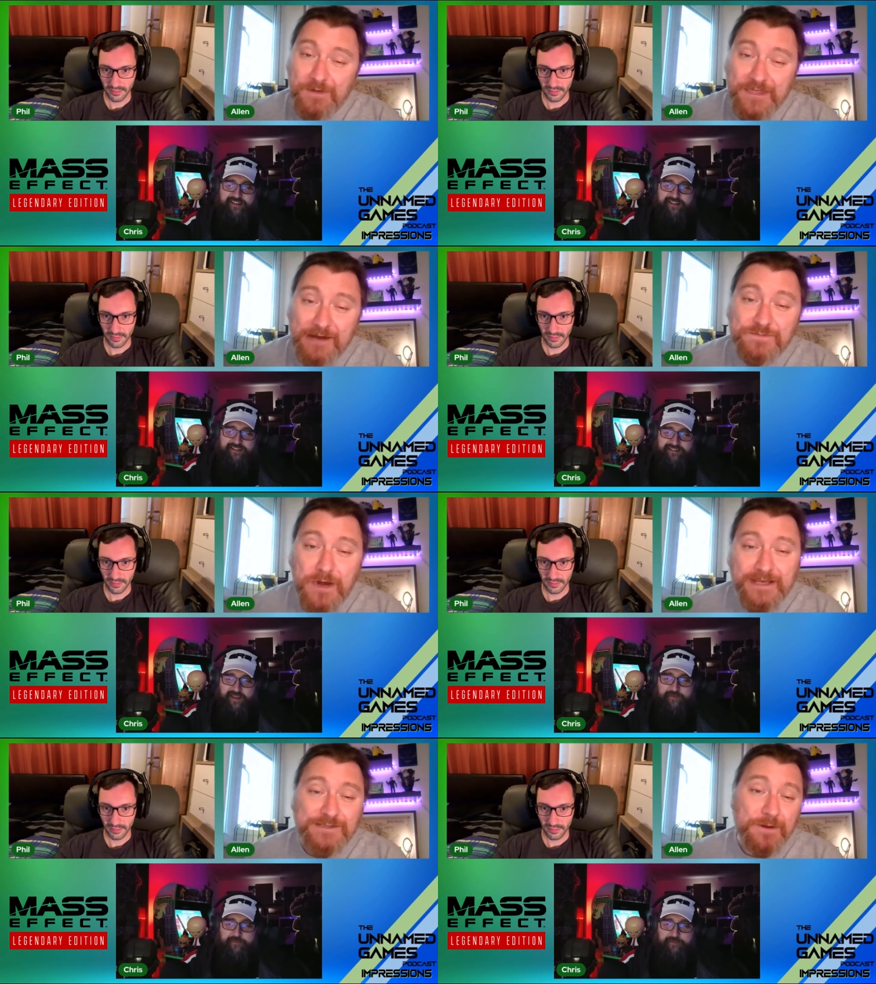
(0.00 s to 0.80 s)
Speaker 1: But that yeah.
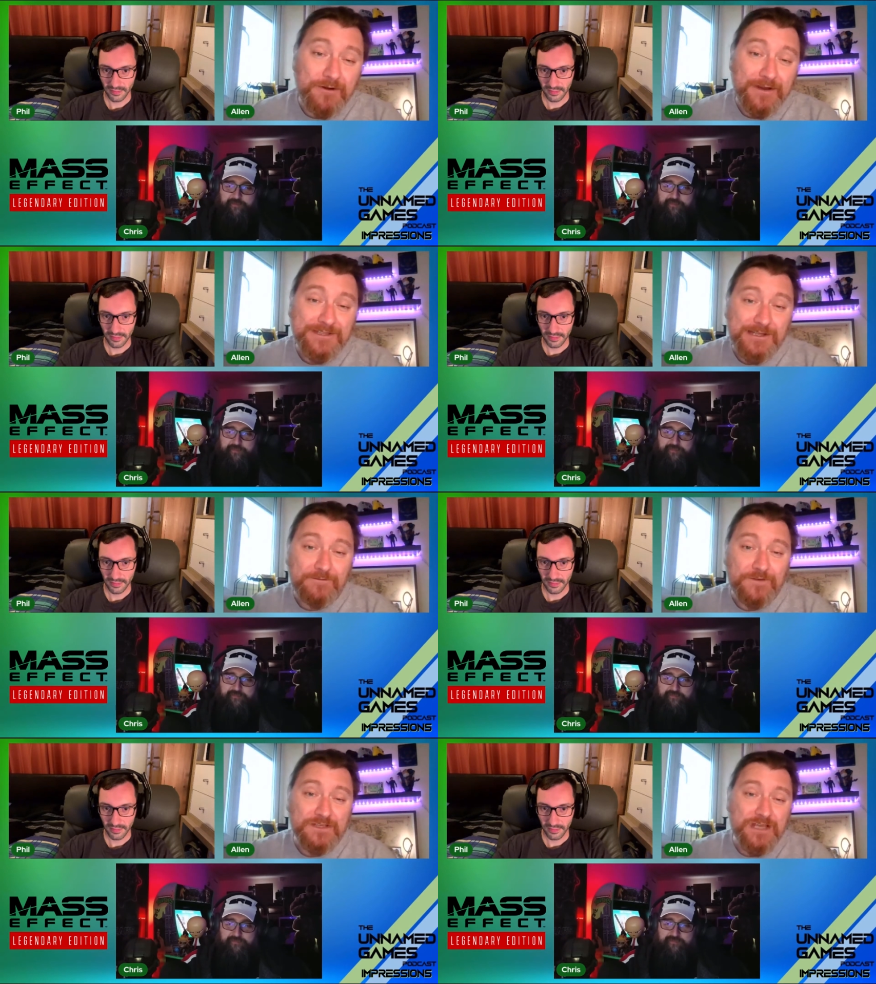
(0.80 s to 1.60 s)
was my
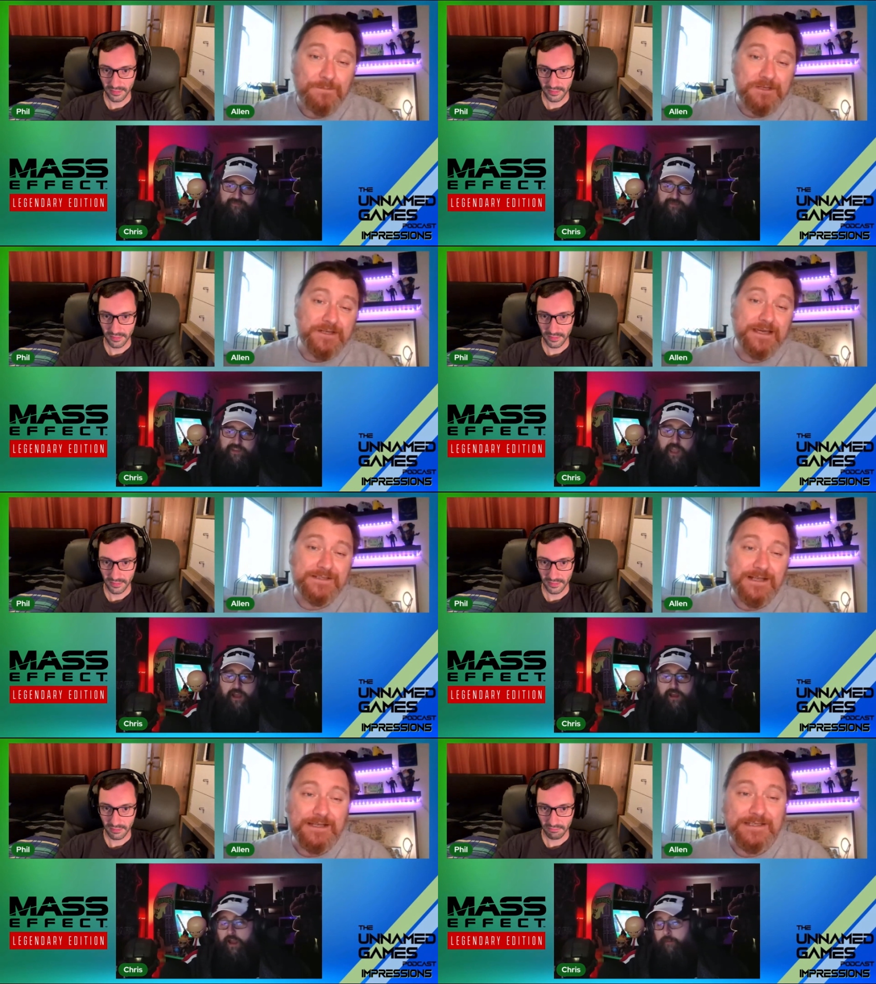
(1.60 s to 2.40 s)
experience in the first couple
Speaker 2: yeah,
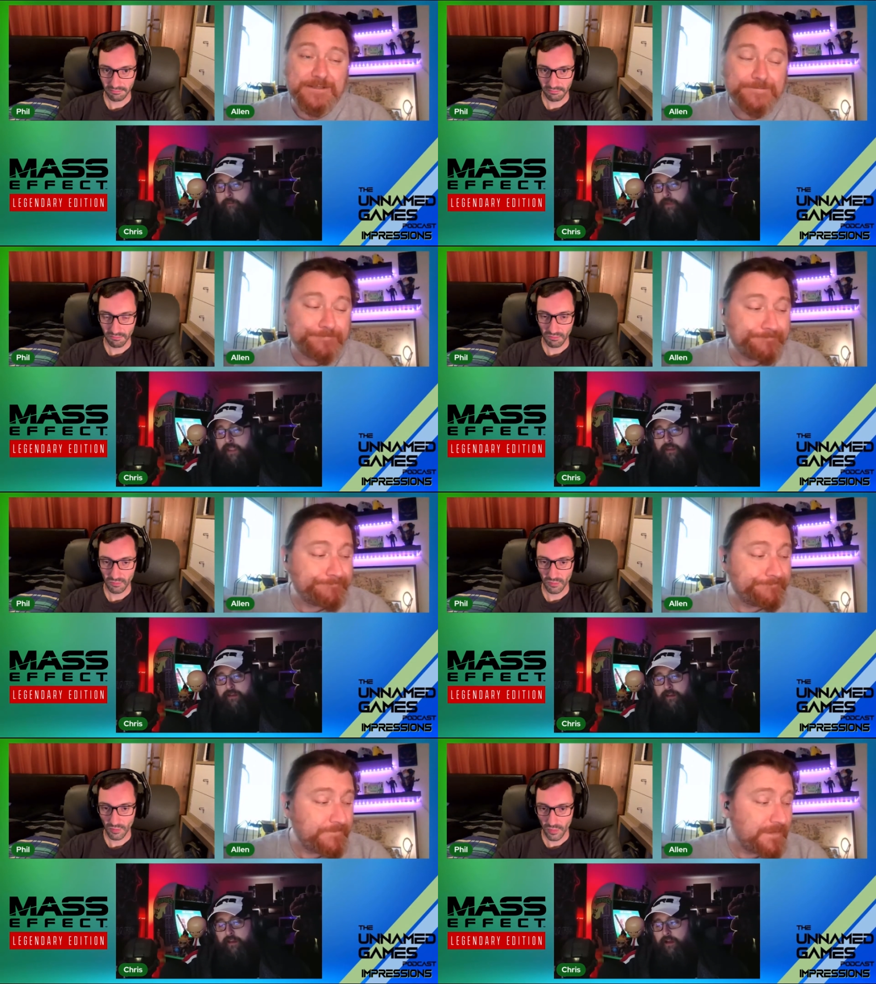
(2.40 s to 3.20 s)
of days. Yeah, um, mate,
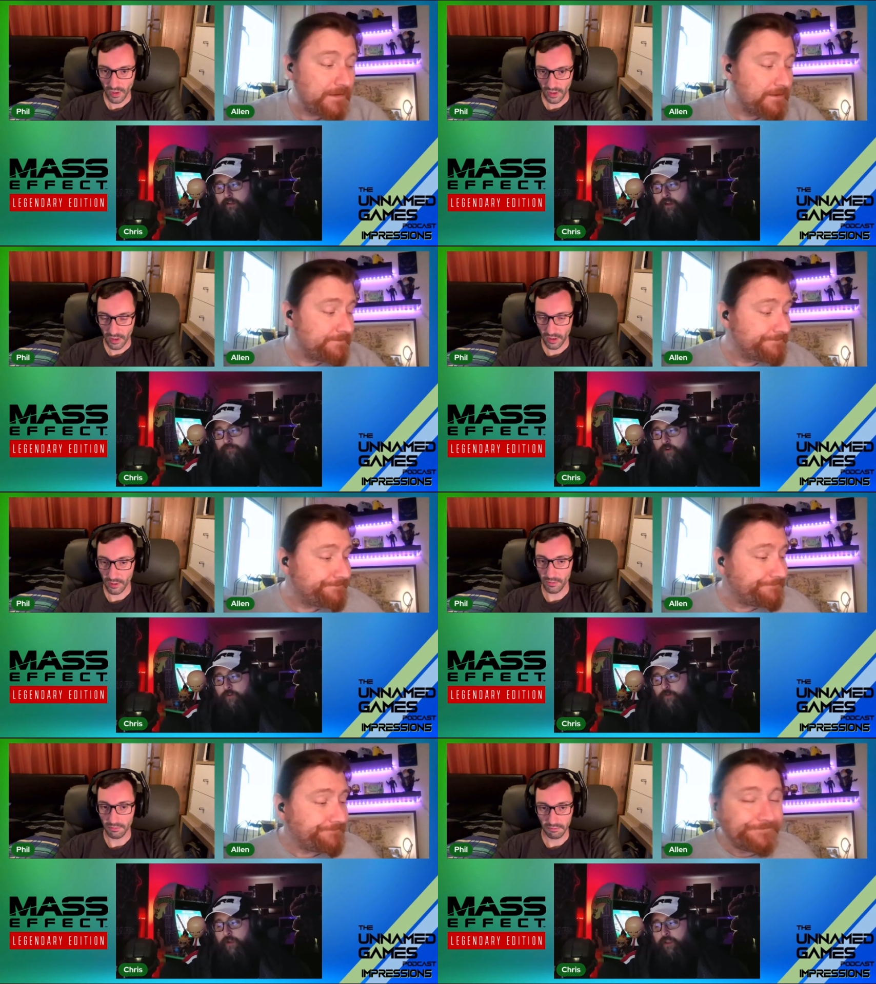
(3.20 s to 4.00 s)
uh, I, I feel
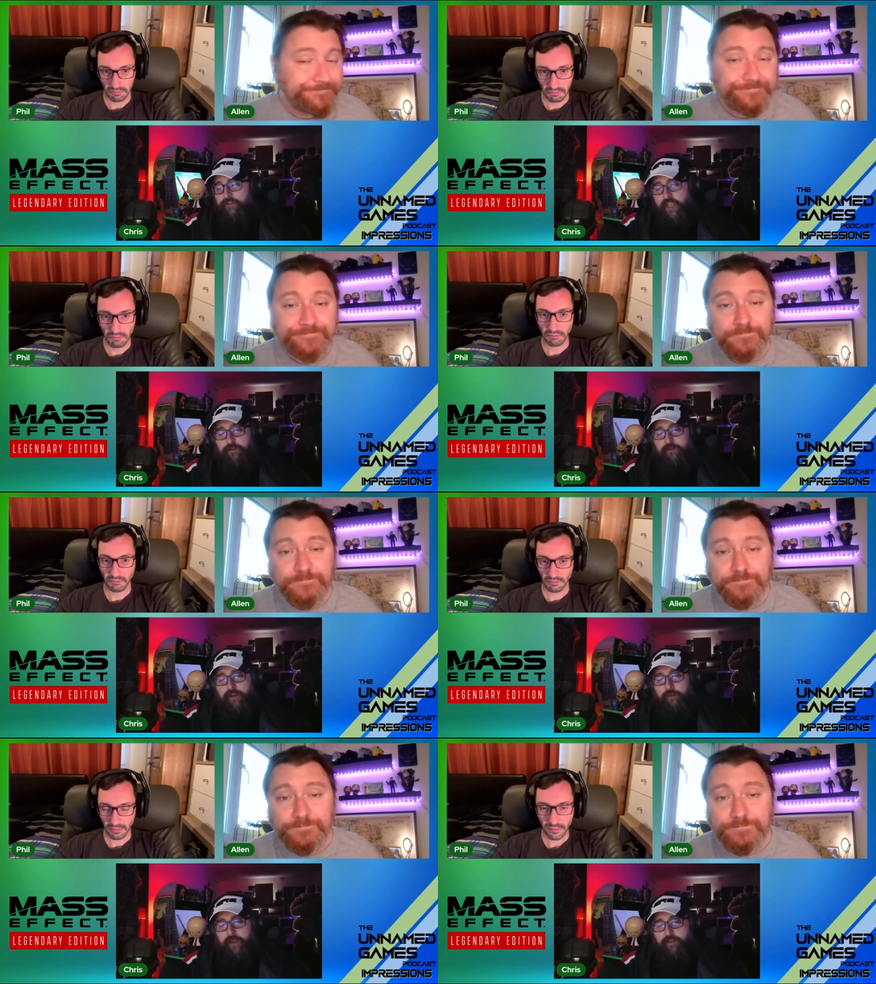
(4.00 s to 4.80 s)
for you
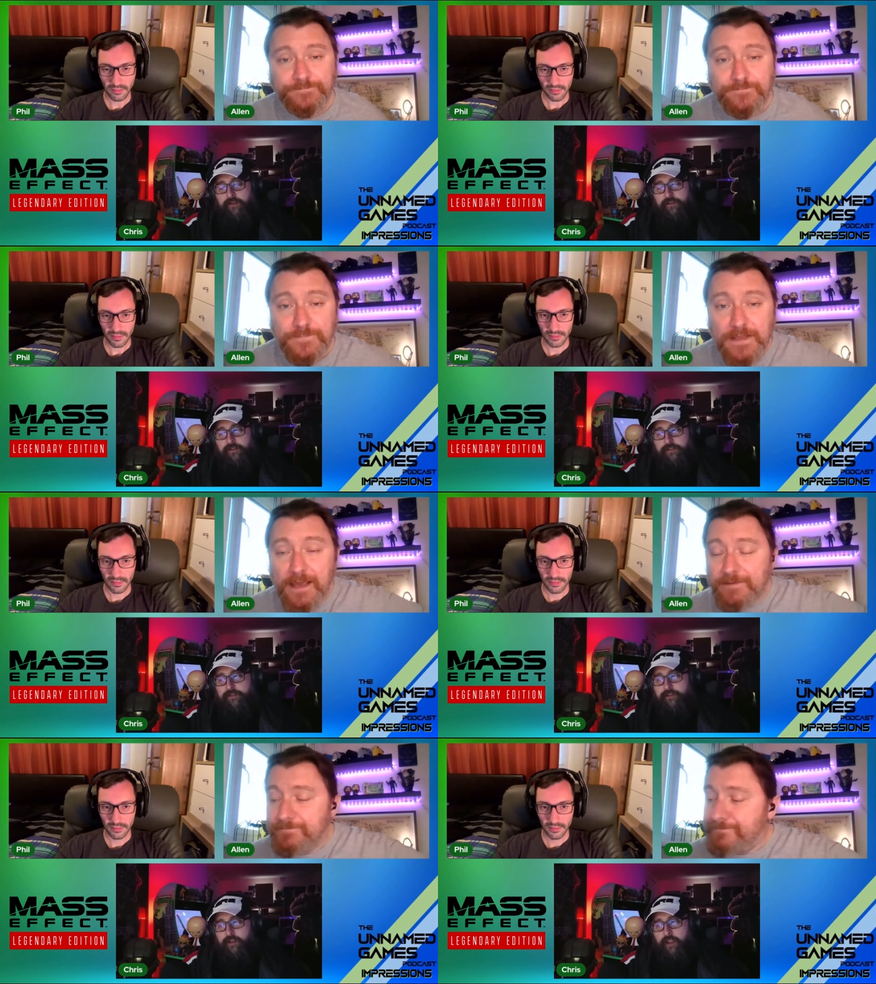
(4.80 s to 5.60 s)
genuinely, mate, because
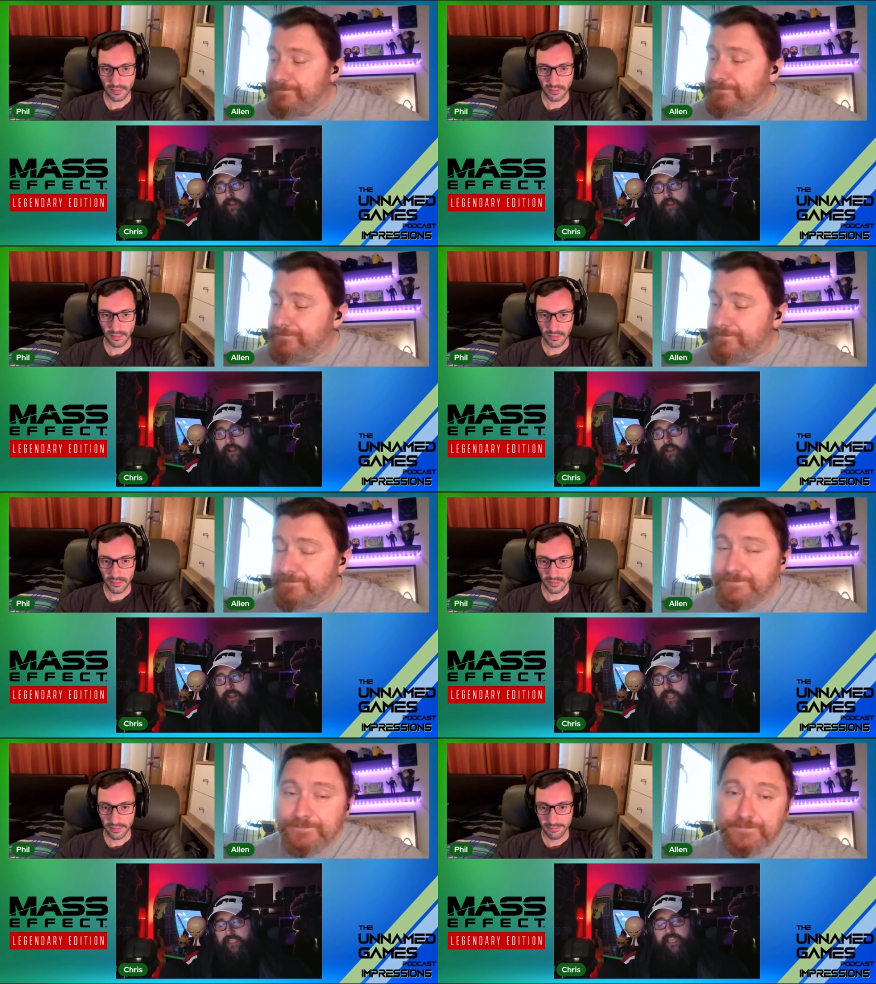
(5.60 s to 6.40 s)
yeah. like
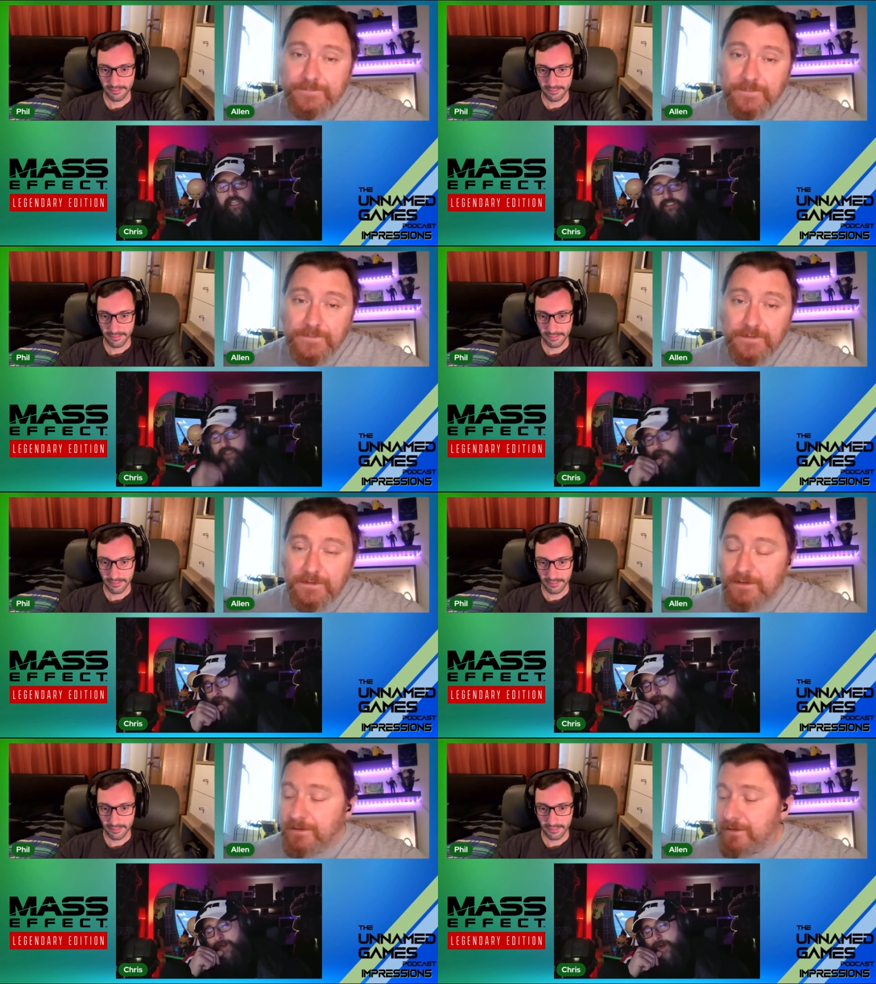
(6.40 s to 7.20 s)
it's it's
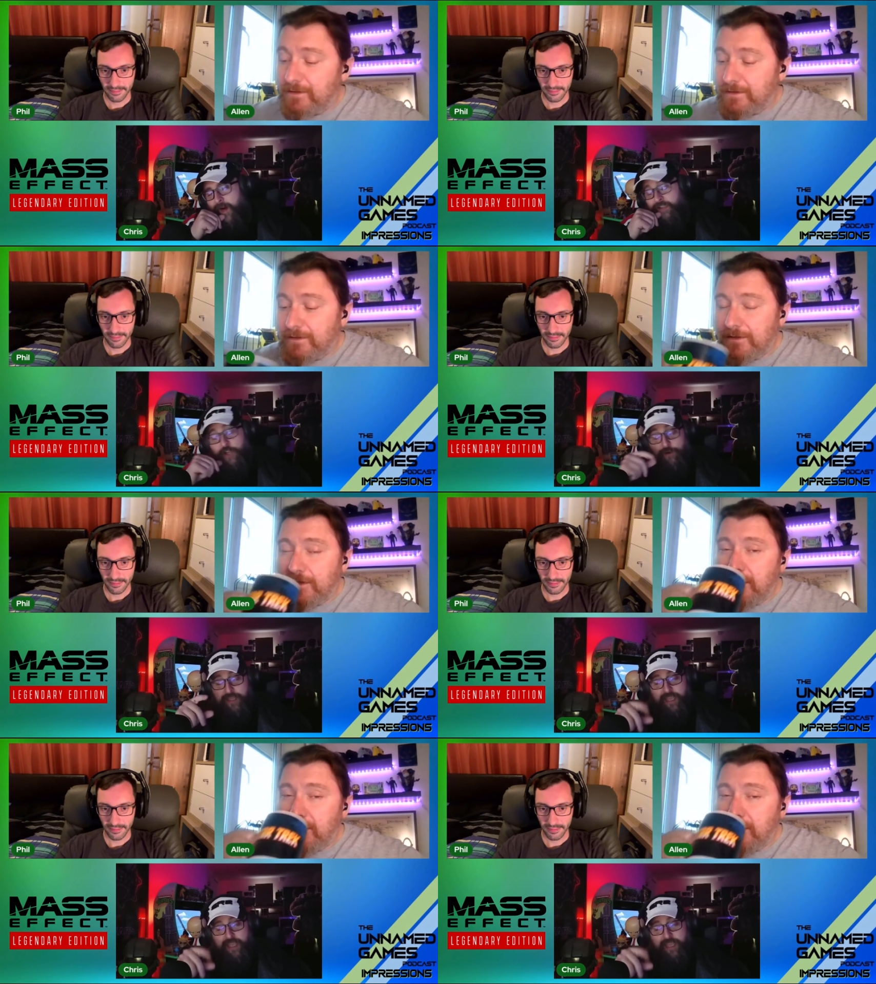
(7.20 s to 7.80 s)
I totally get